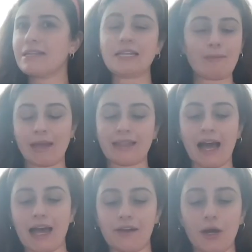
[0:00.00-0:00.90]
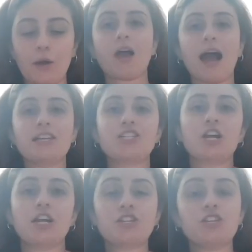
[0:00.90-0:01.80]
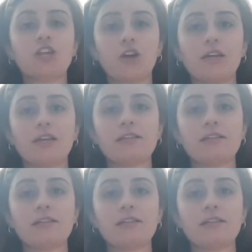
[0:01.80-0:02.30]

something like that, I don't know. I started to notice